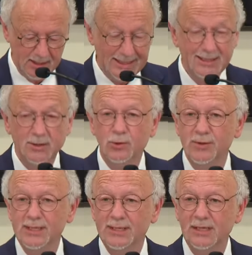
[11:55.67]

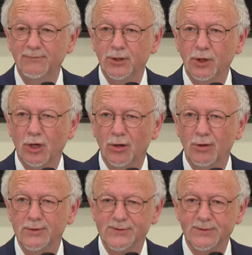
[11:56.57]
including even
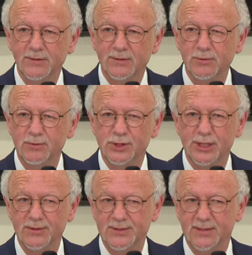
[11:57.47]
calls to
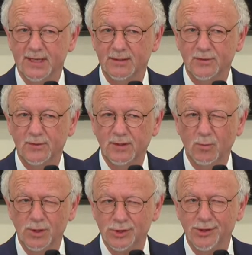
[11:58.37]
genocide,
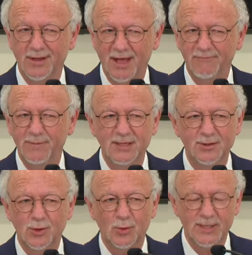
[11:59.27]
which have been
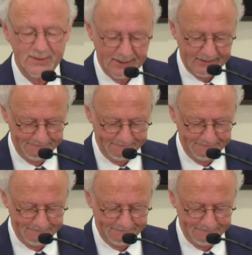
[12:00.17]
increasing,